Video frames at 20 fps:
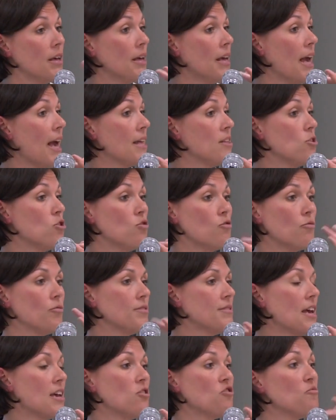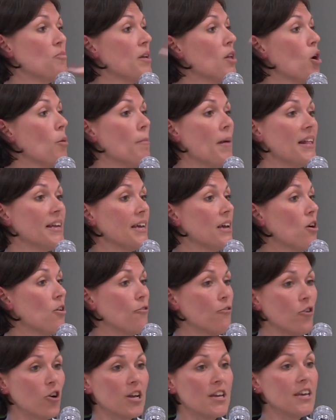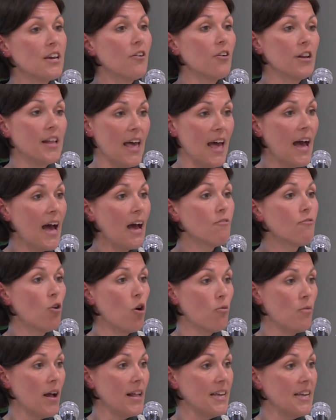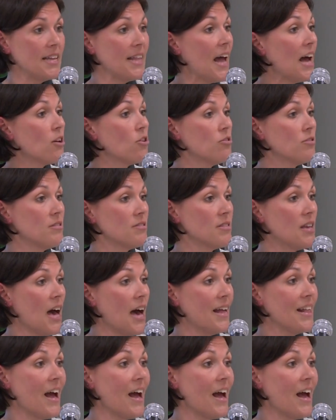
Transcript: and say you've been on Medicare for a year and a half already, and now you decide,